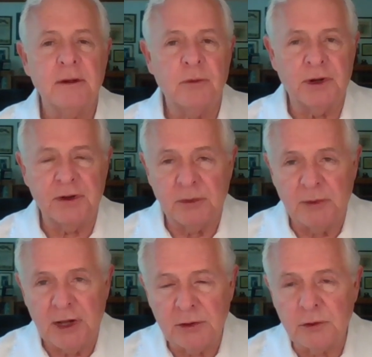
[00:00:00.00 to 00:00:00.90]
What are your
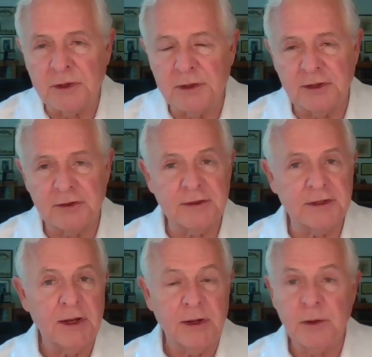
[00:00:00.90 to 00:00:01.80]
medical conditions?
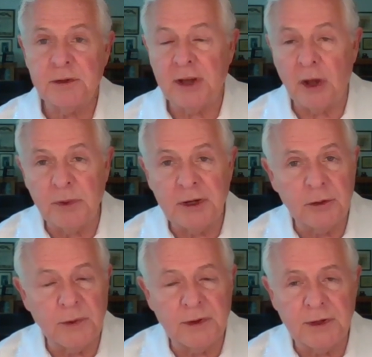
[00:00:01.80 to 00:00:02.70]
Who's helping
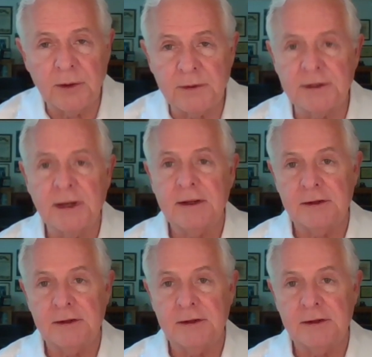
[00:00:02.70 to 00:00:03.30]
you with those?